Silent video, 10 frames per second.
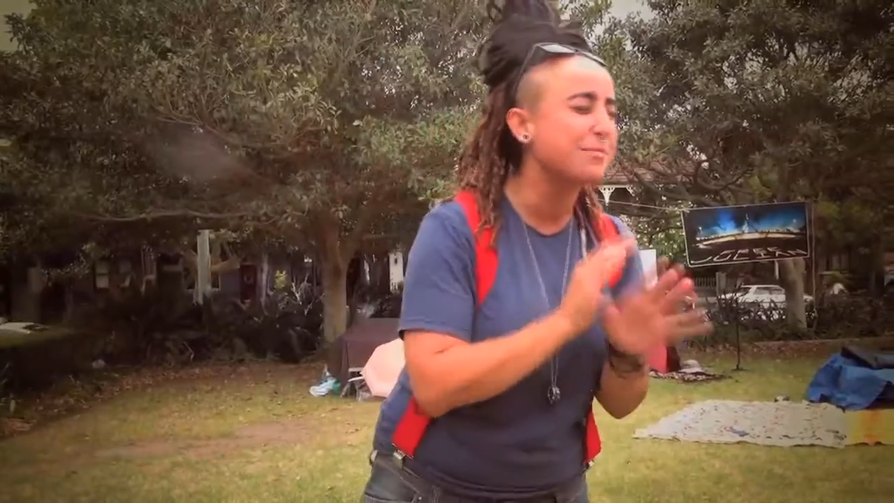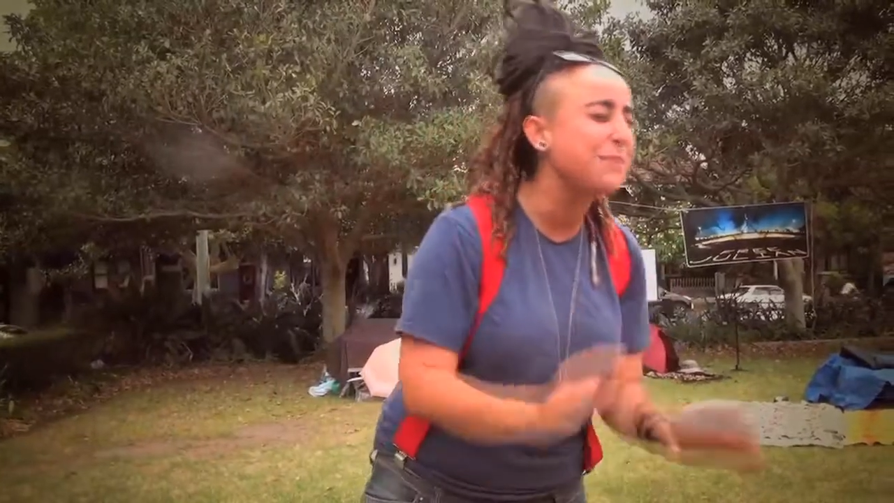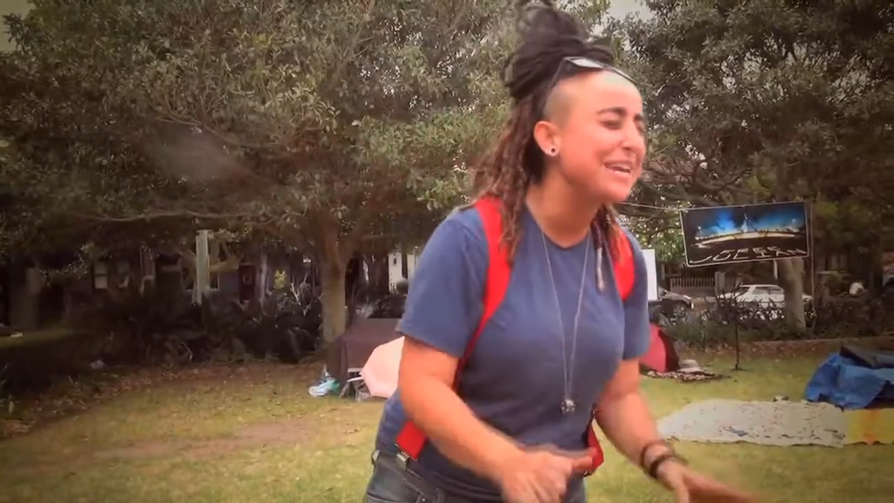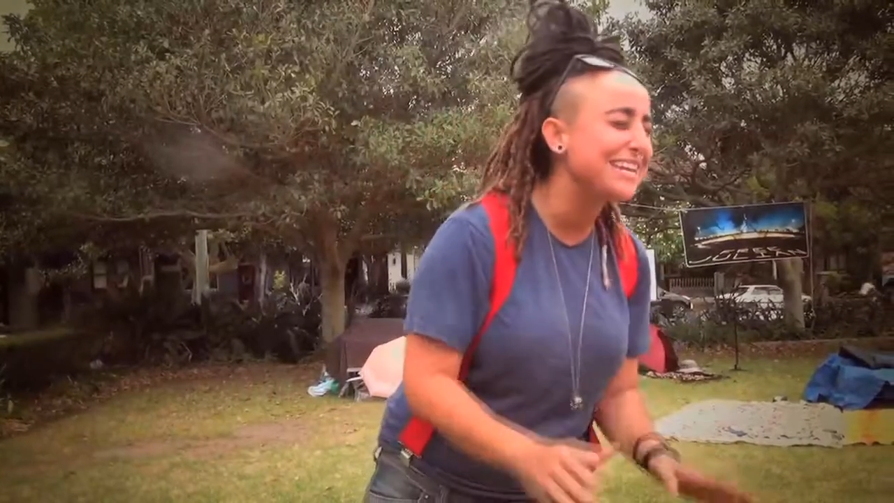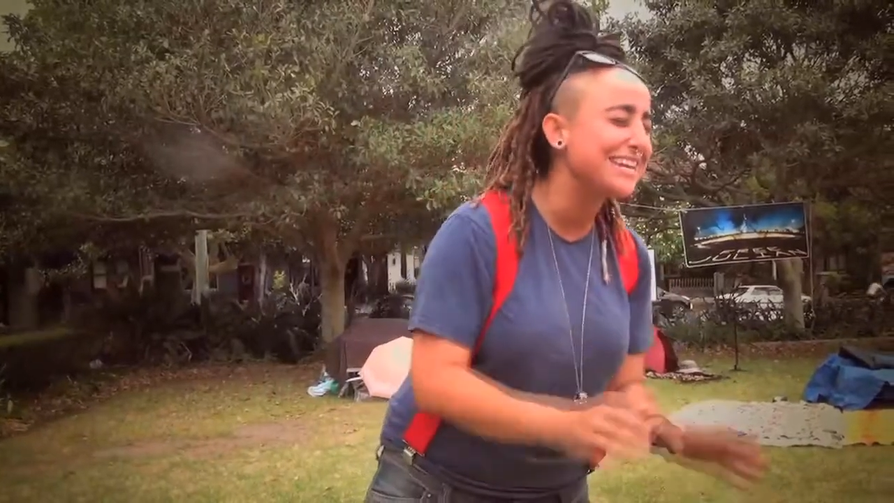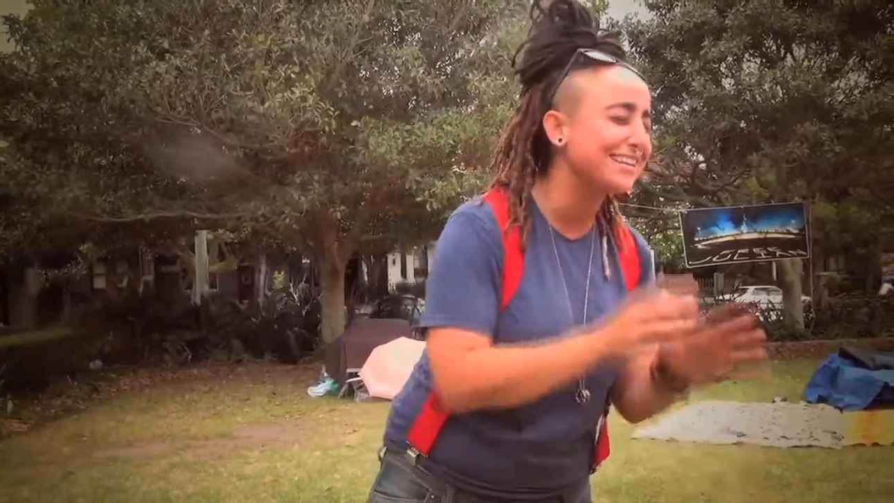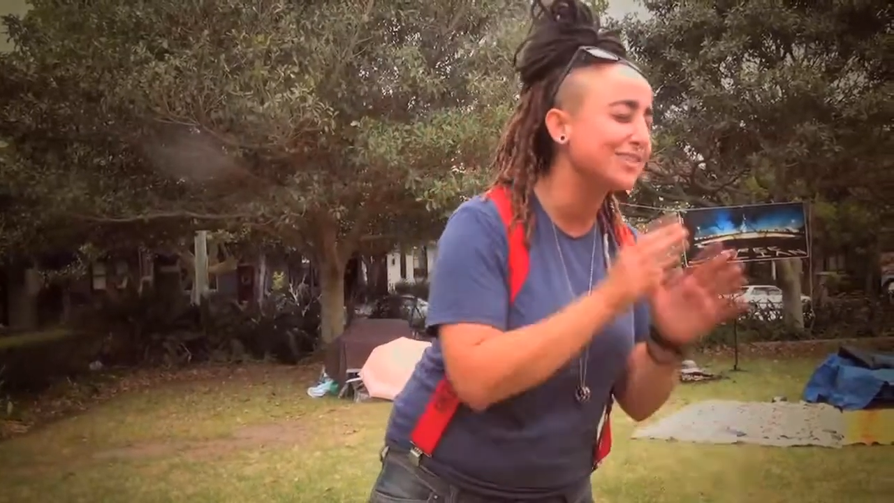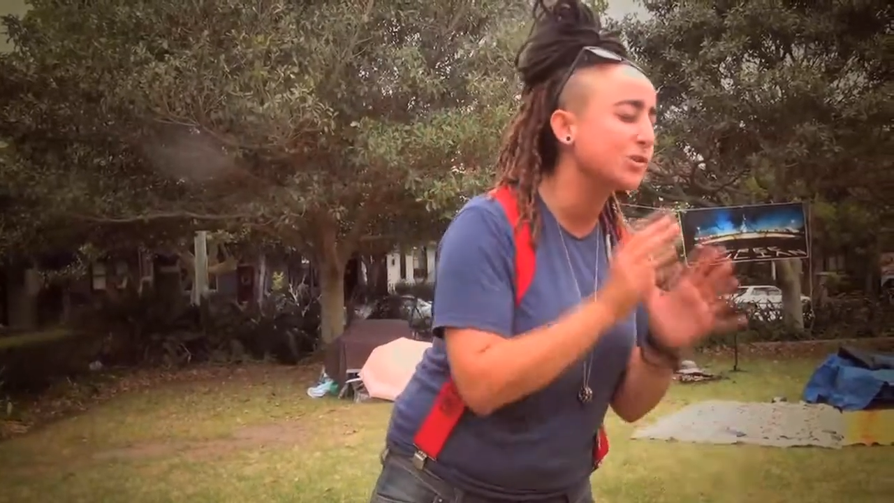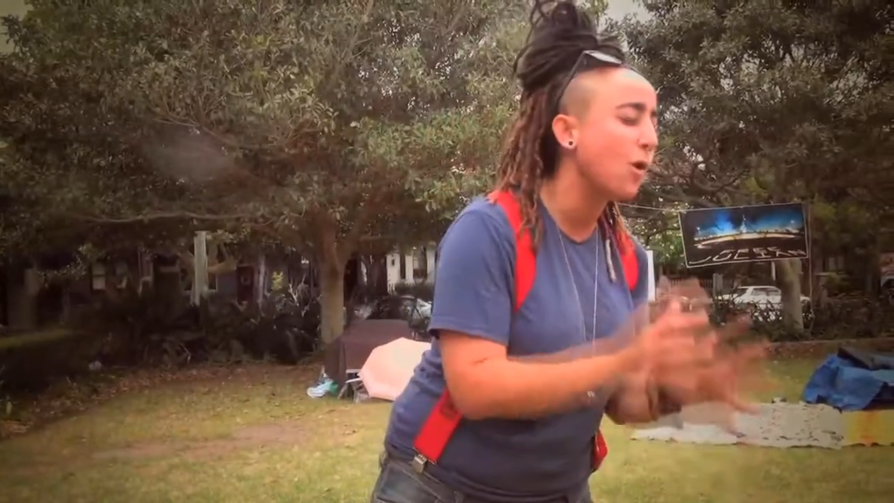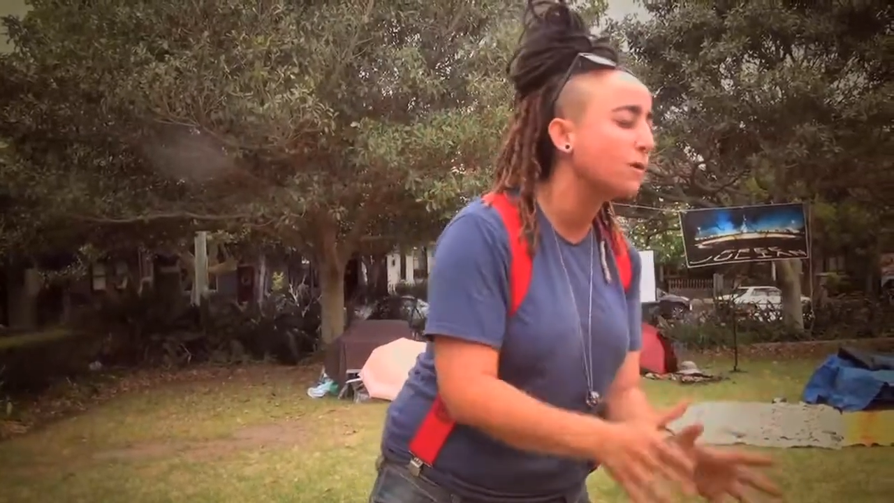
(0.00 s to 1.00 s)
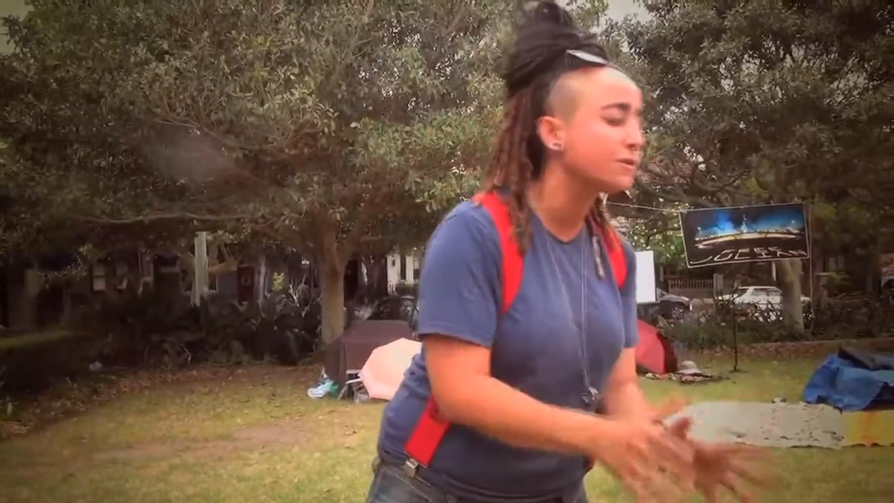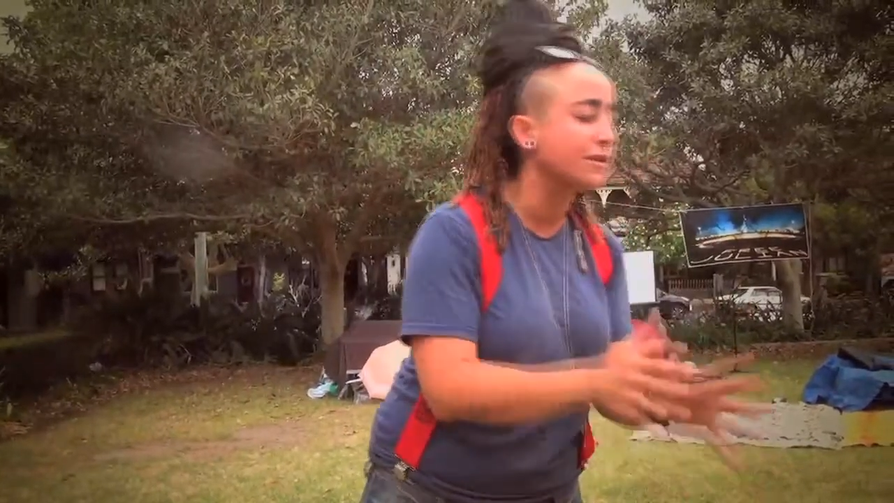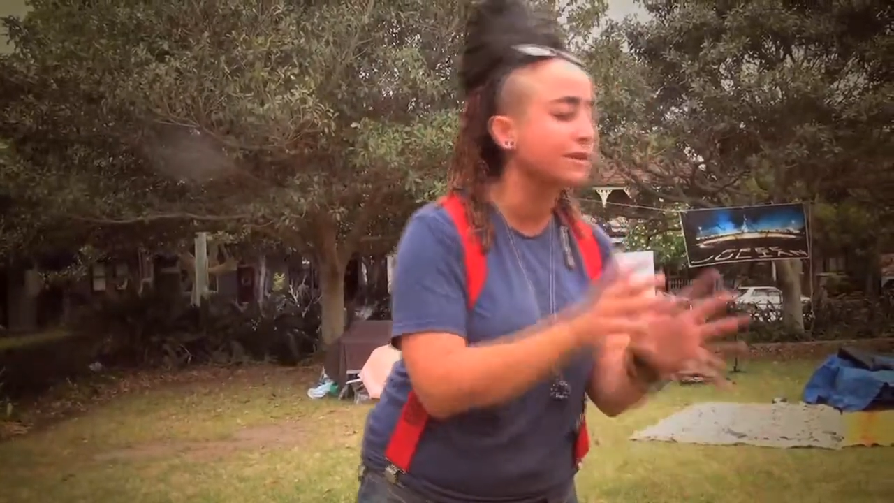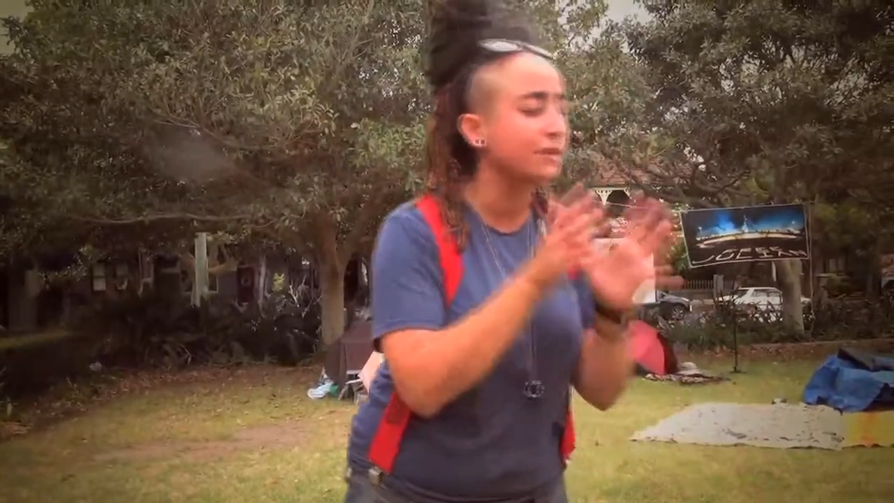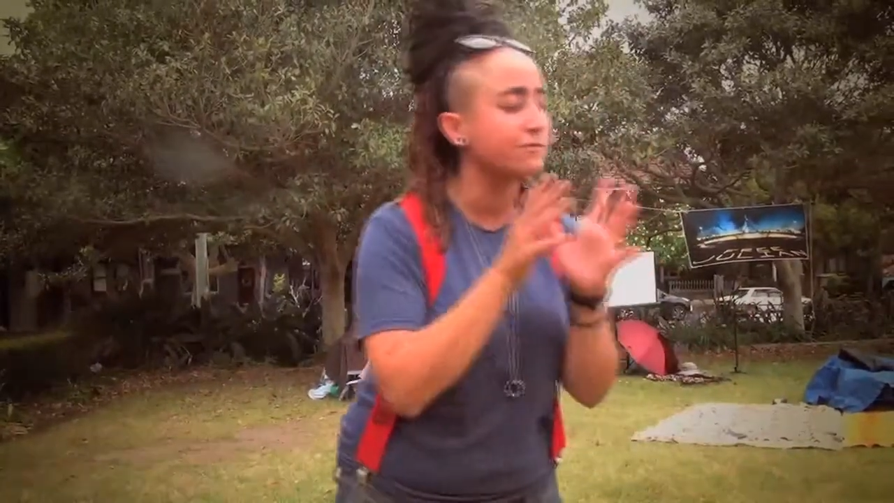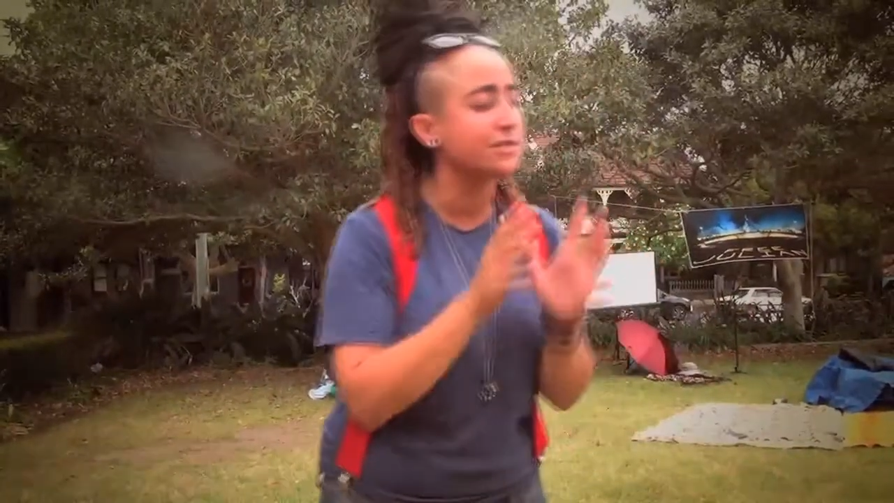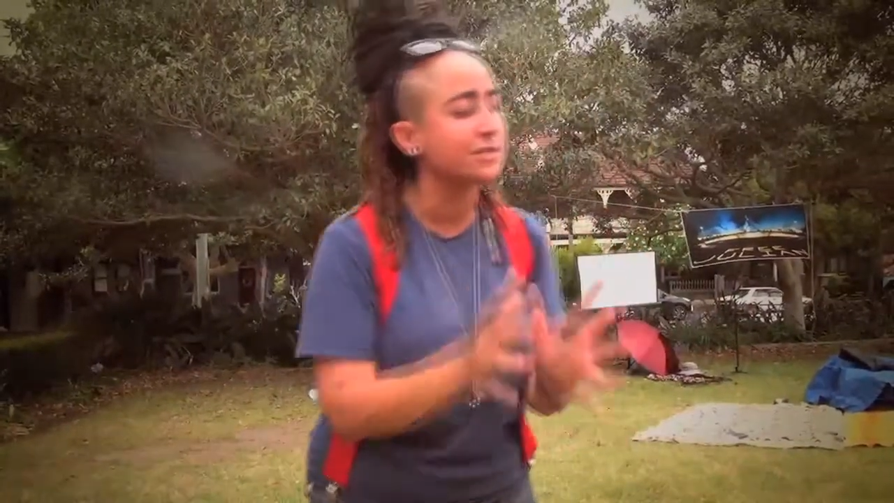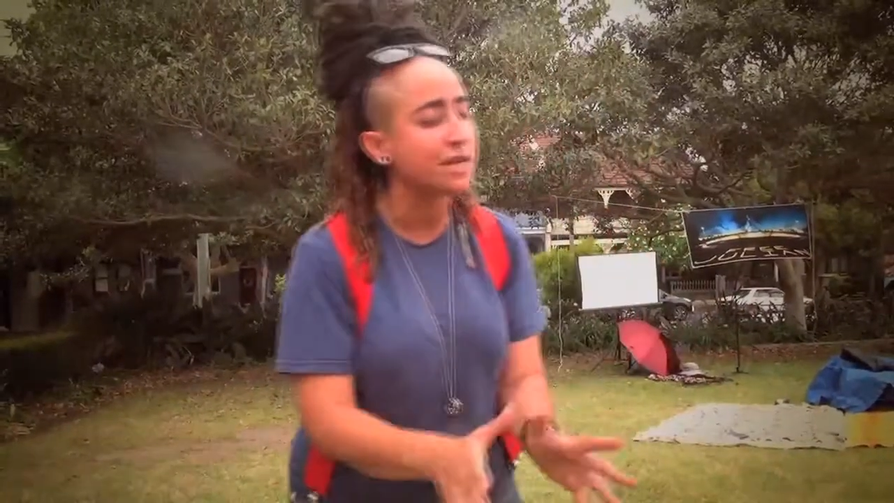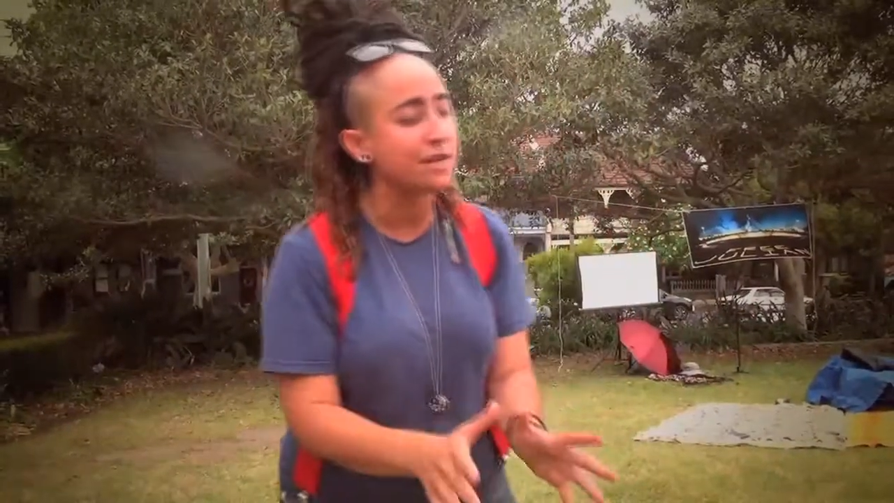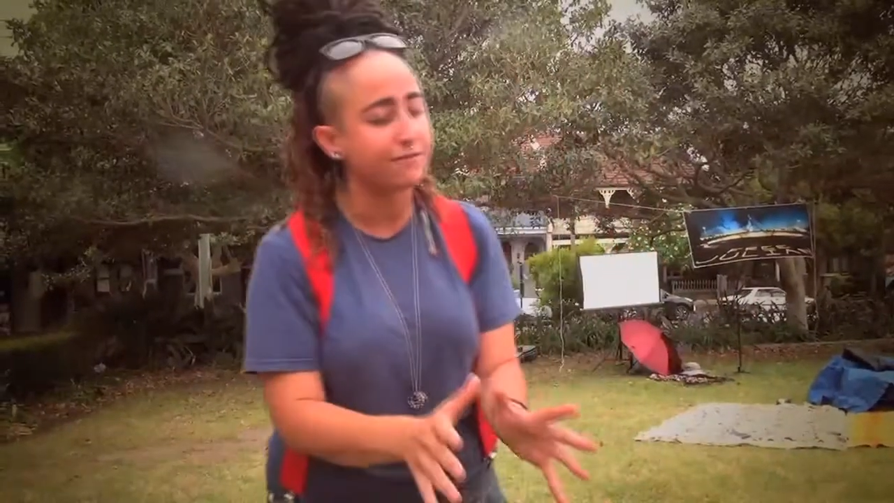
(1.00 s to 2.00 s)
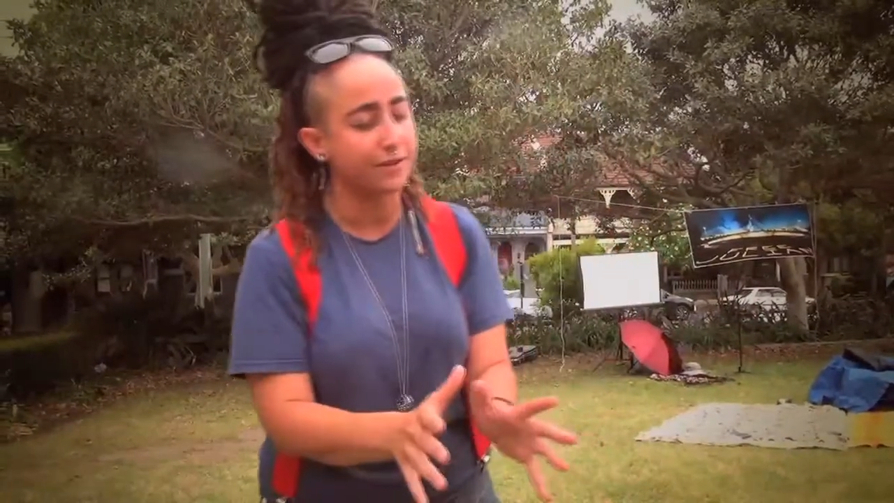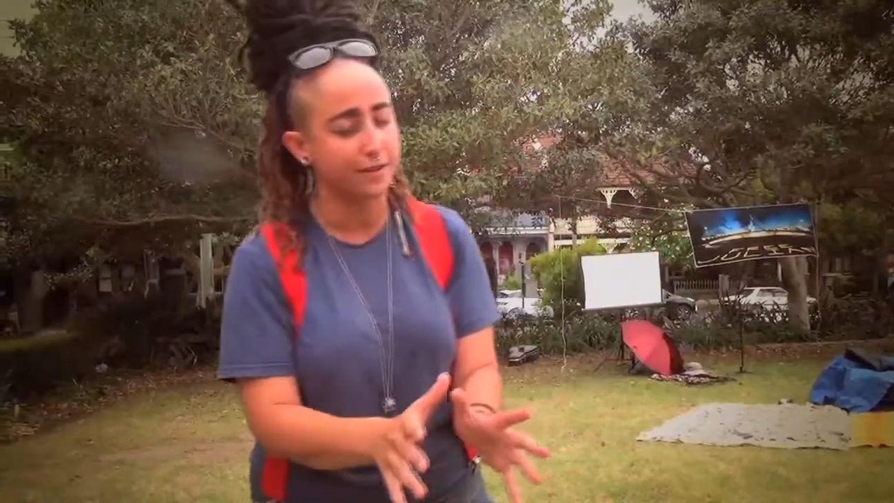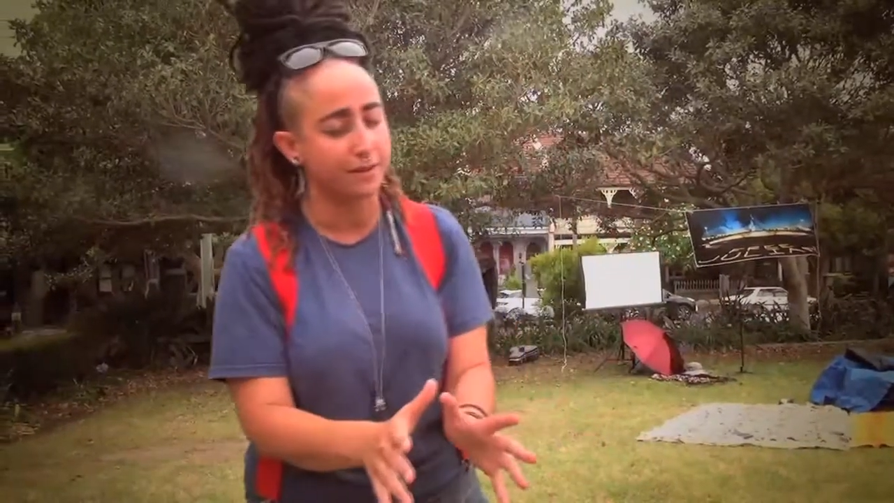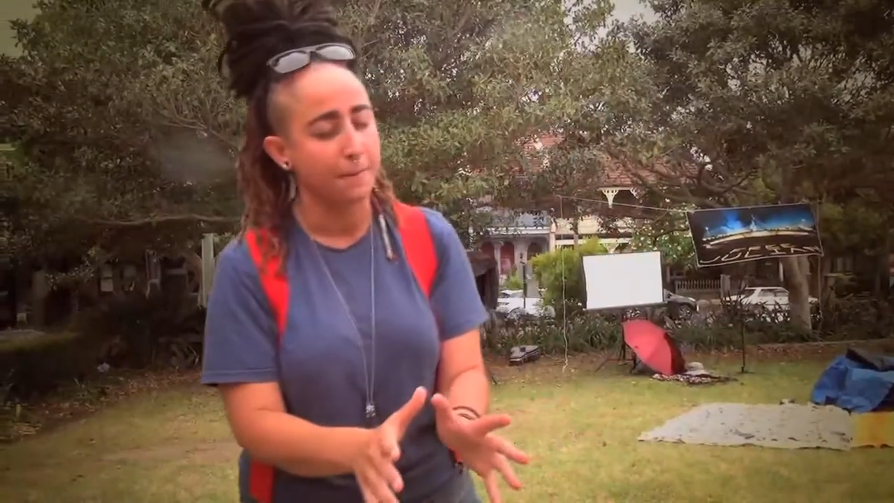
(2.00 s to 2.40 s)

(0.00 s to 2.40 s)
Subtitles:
beating it is constantly receiving,